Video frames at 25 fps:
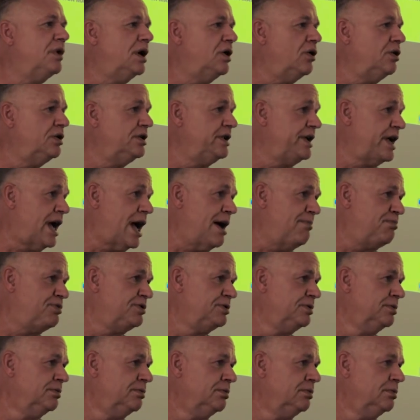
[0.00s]
on the app.
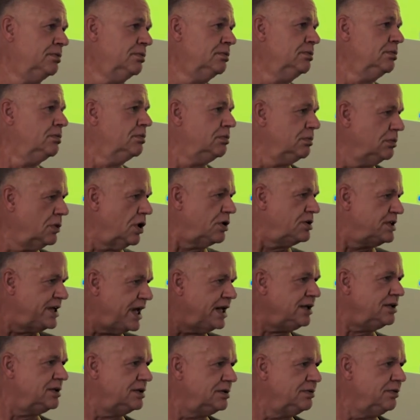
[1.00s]
Not
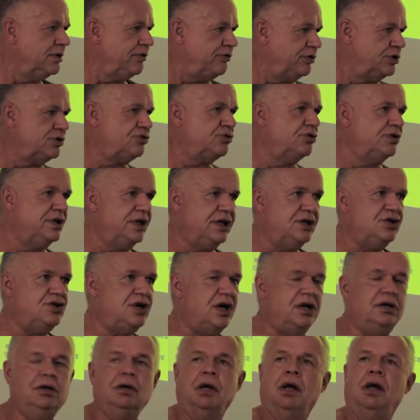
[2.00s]
yet for
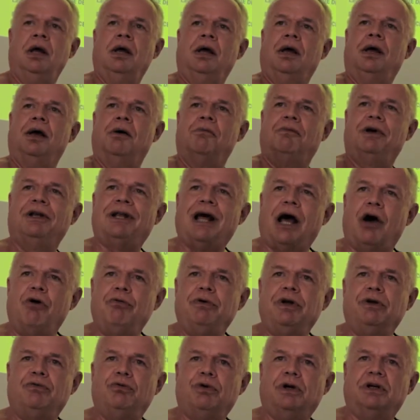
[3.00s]
Tunisia. But how
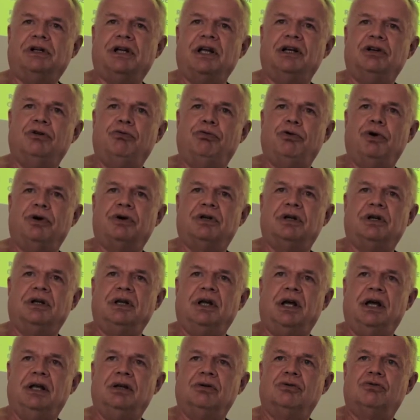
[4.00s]
we are going to working
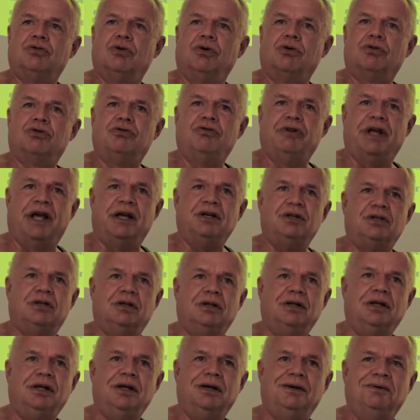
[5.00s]
in
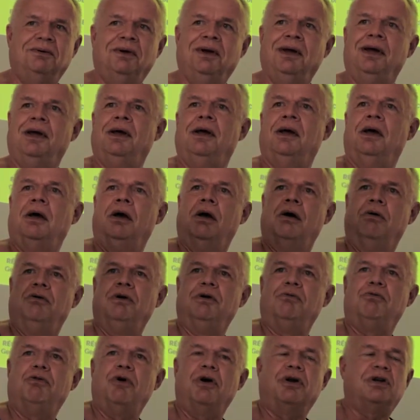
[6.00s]
co-creation here?
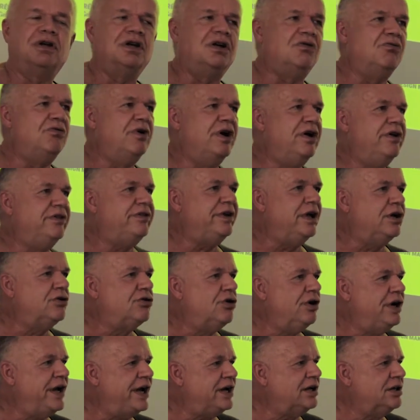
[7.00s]
We're working with a
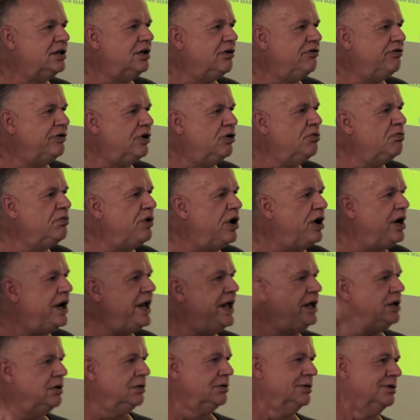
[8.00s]
collective in
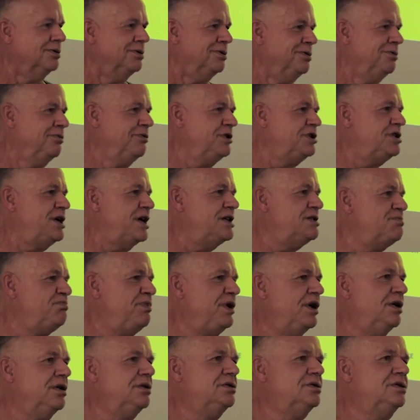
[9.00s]
Berlin, which has
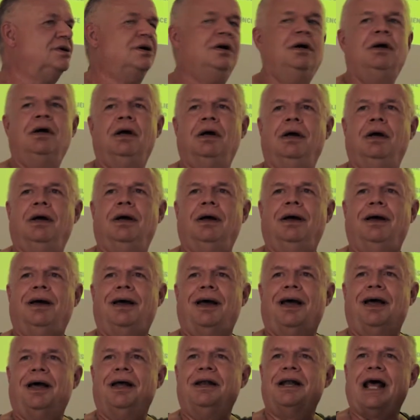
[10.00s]
built
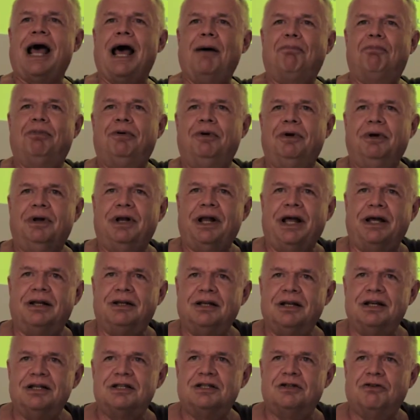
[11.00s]
an app like
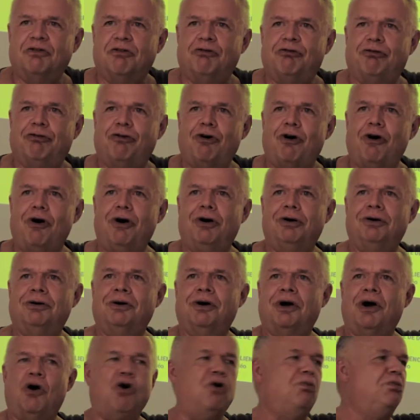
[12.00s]
this for
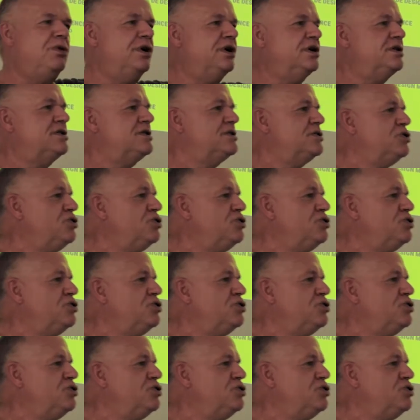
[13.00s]
homeless